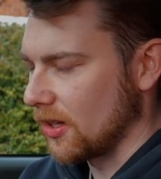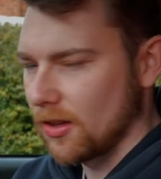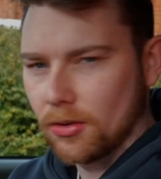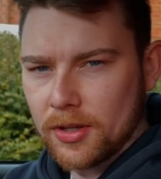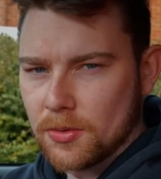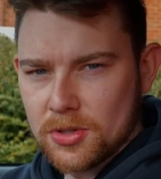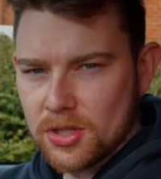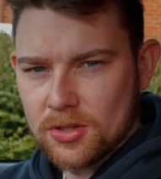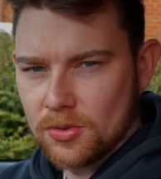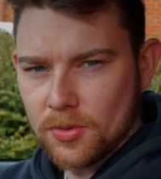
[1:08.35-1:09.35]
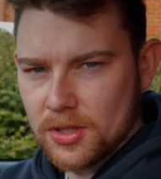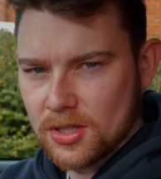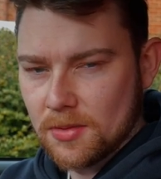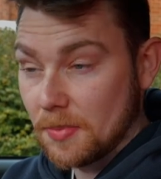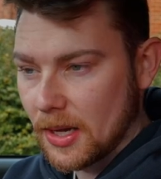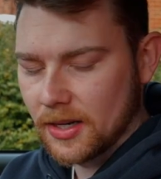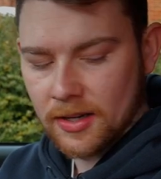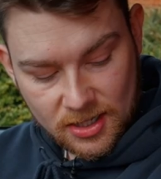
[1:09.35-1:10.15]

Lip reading: I thought it was just always just a button.